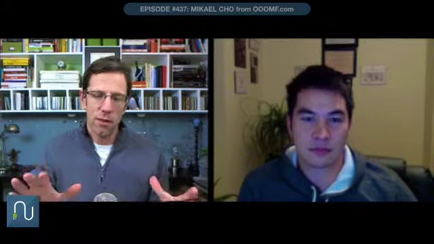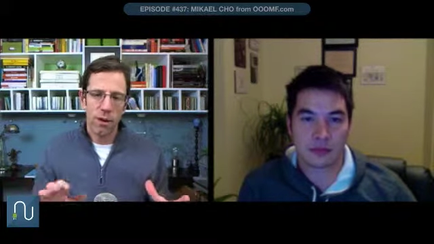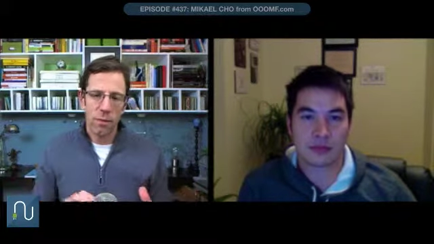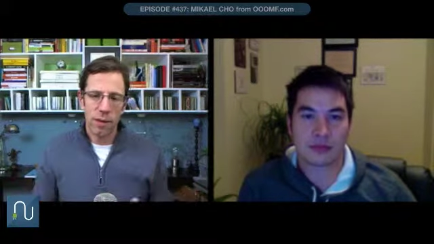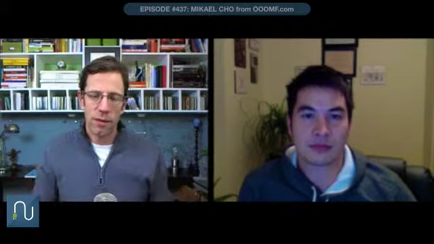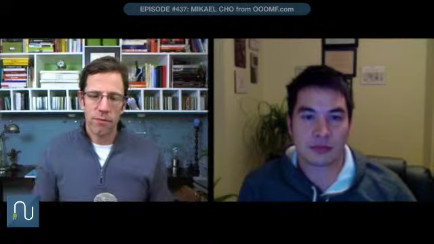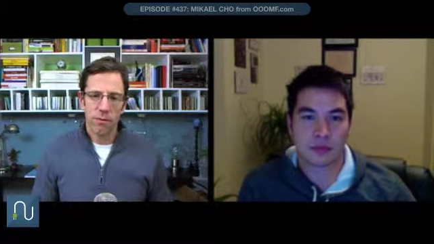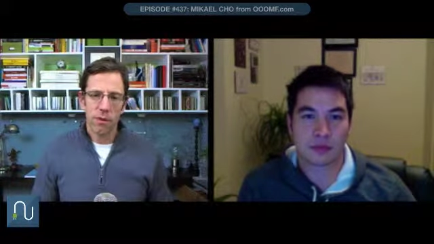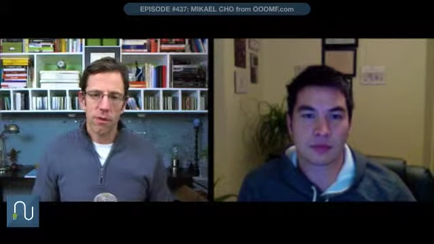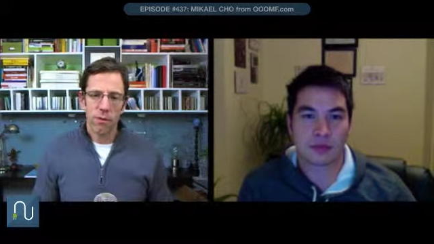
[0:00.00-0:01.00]
Speaker 1: without being
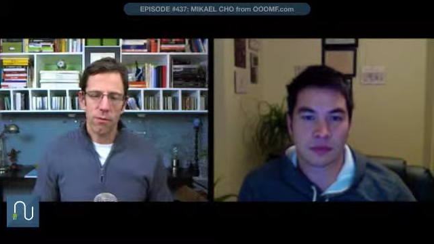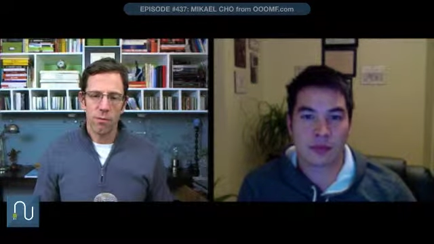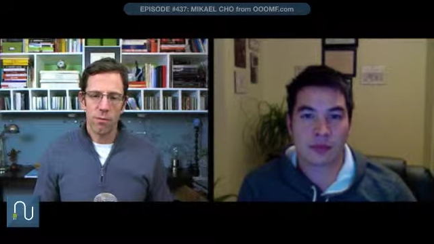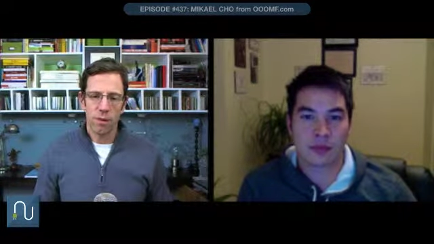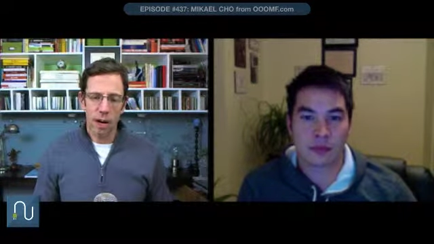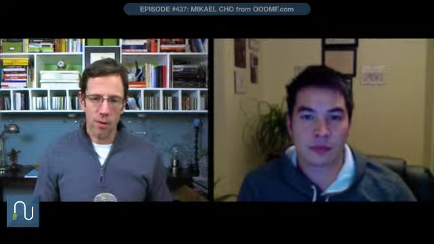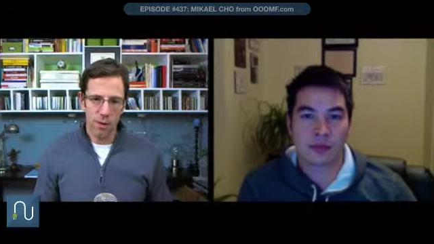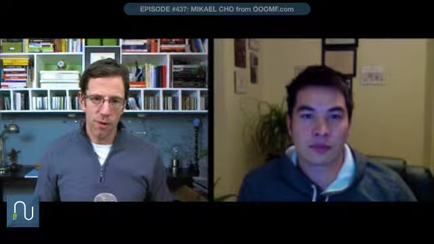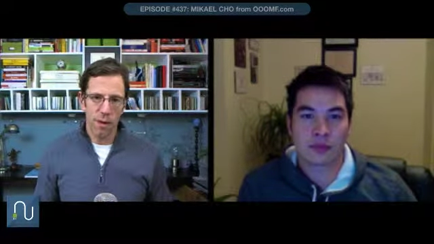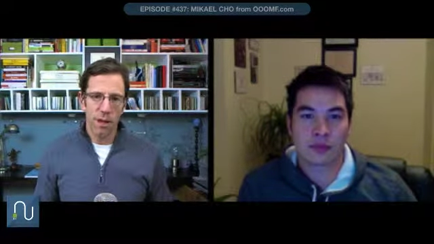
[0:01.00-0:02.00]
too
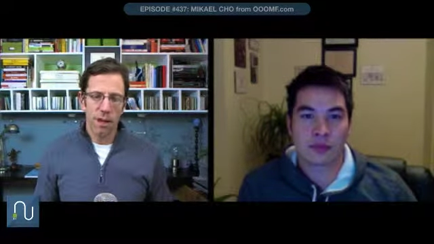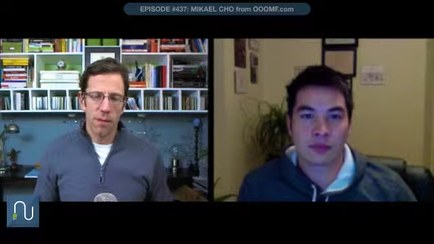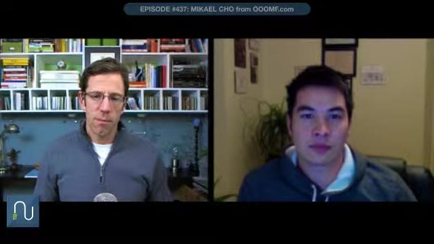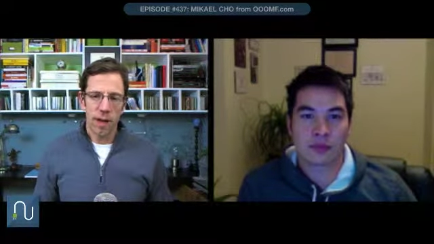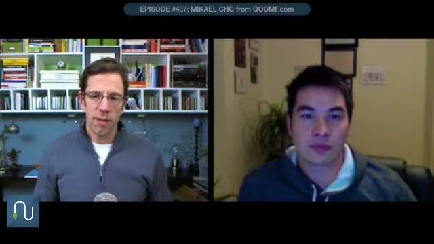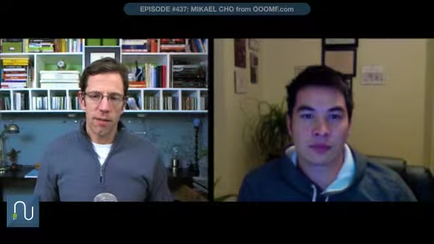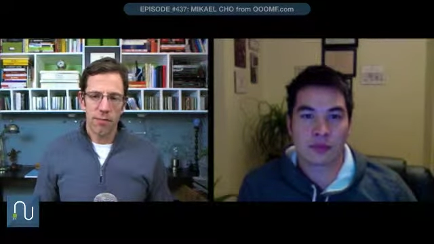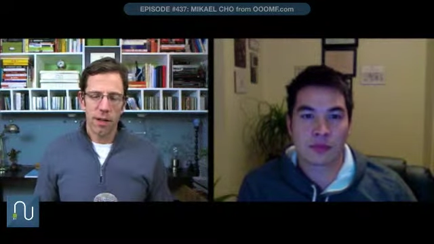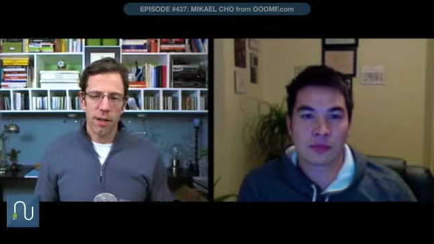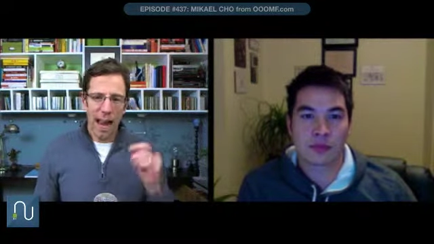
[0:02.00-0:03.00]
terrible. But
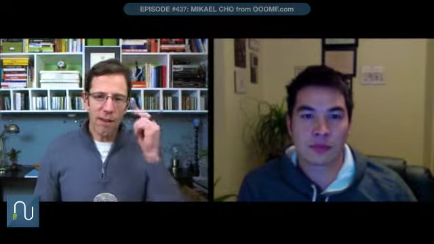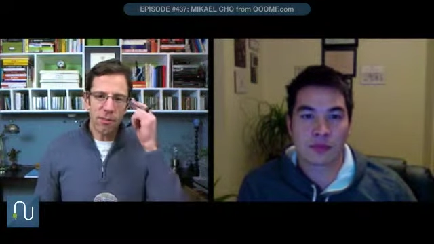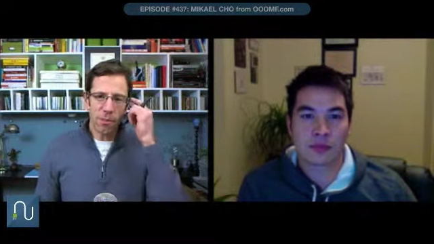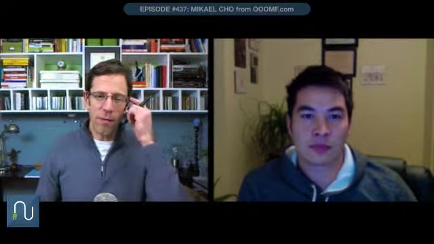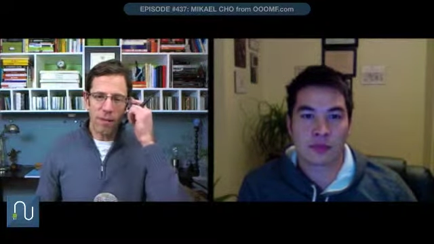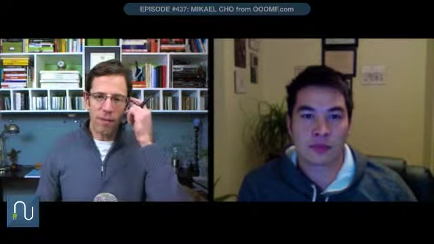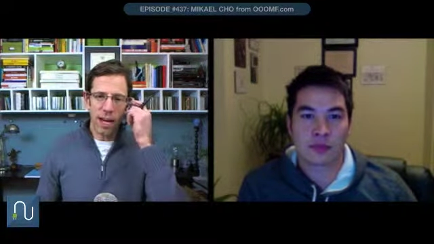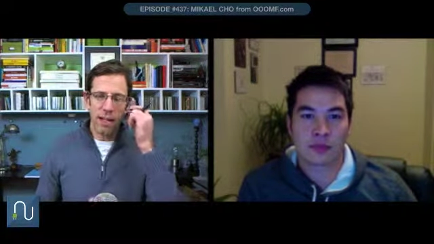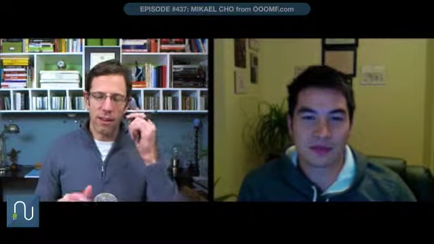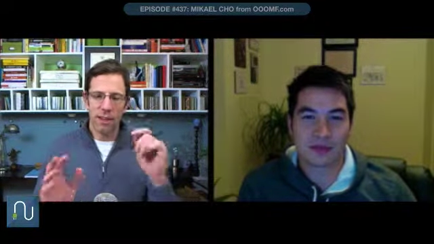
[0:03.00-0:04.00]
but you have right. to be able to
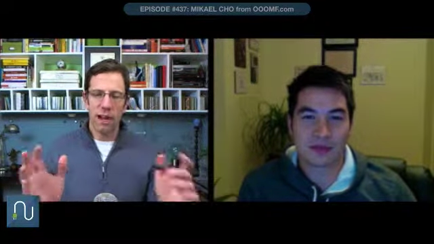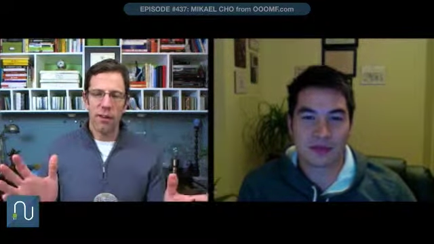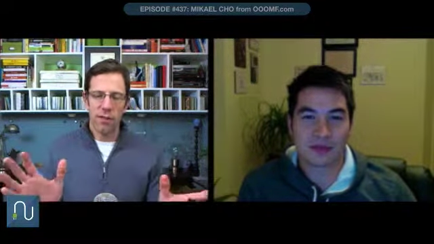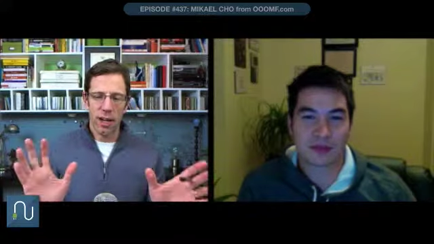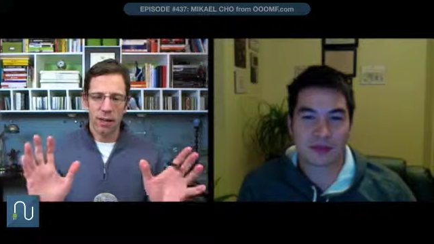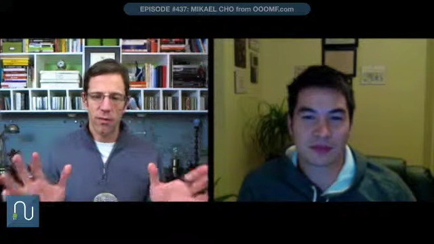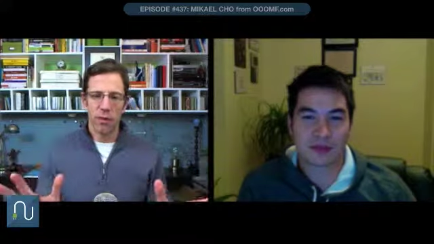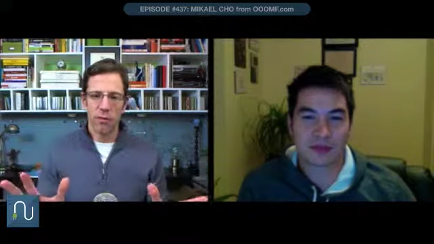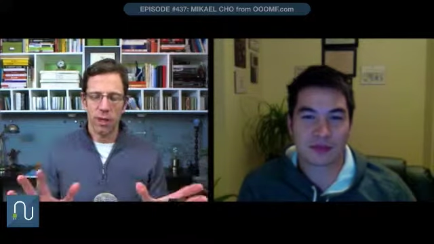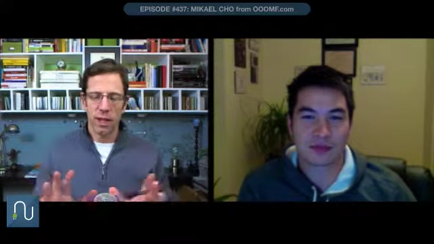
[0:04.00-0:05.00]
say, look, get off stage,
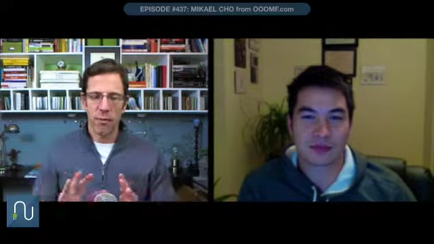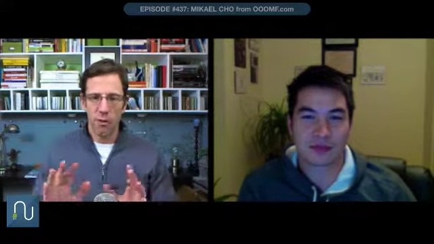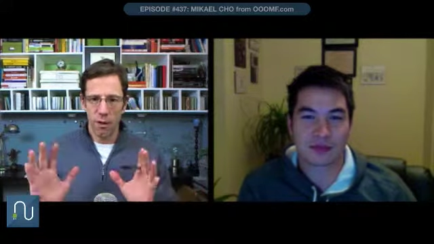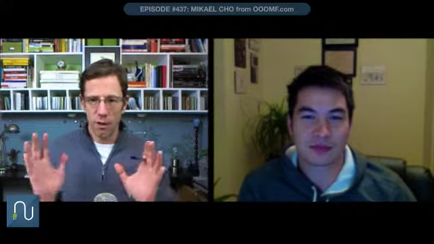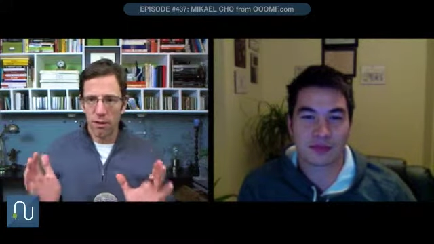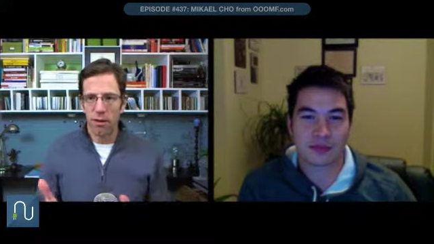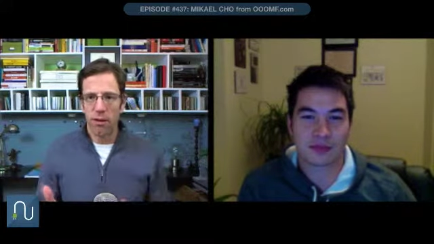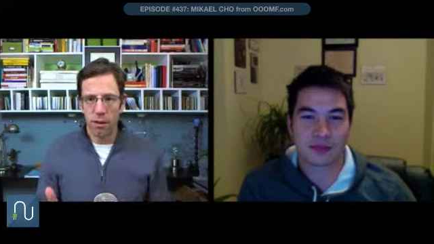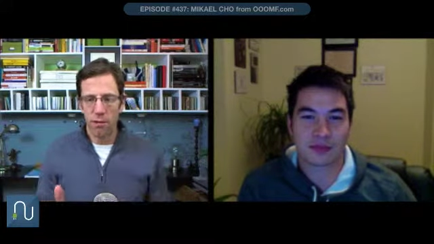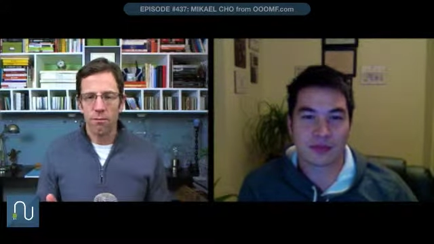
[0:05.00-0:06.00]
don't sing anymore. You
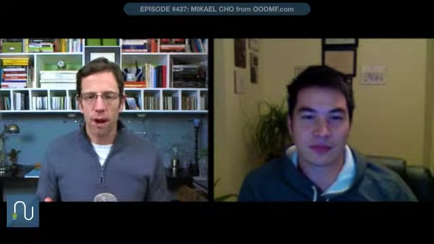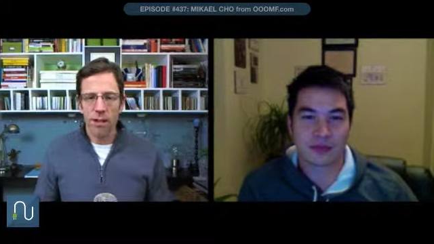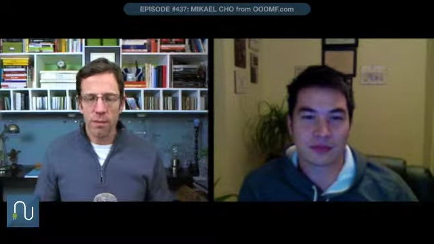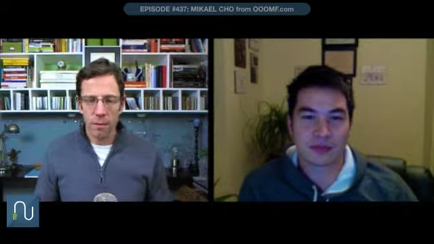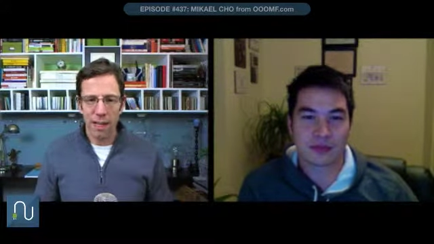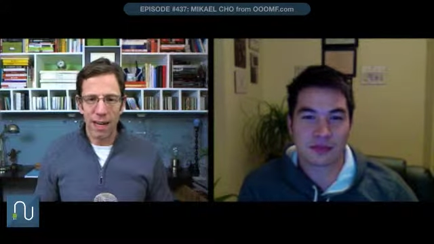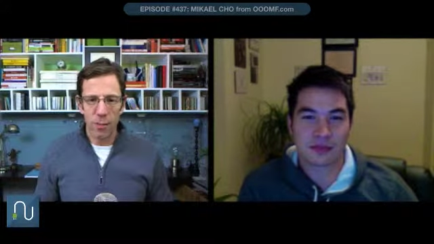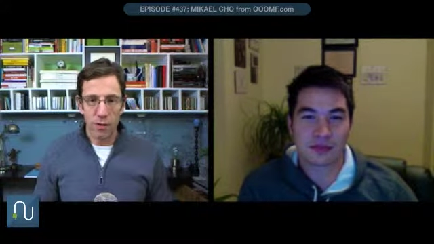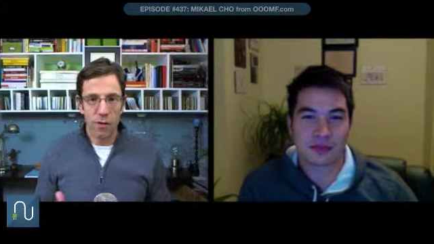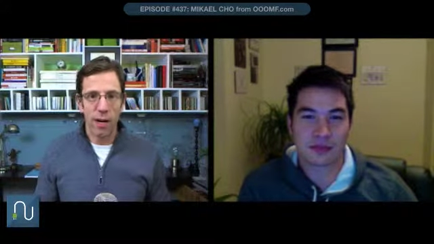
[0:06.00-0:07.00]
know, find somebody to help.
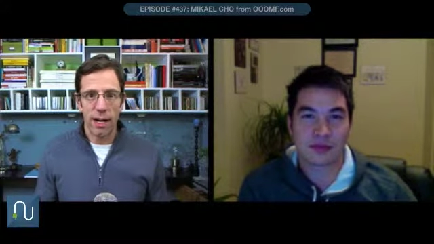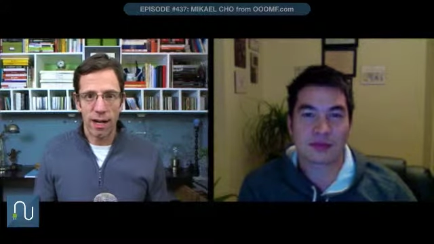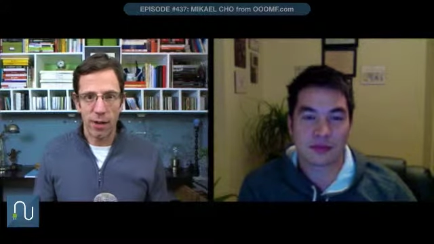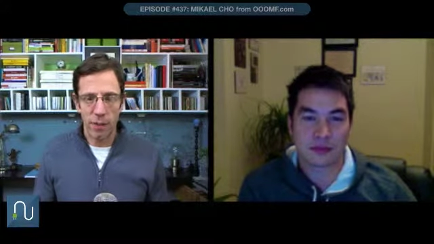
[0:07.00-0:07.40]
It's a great idea,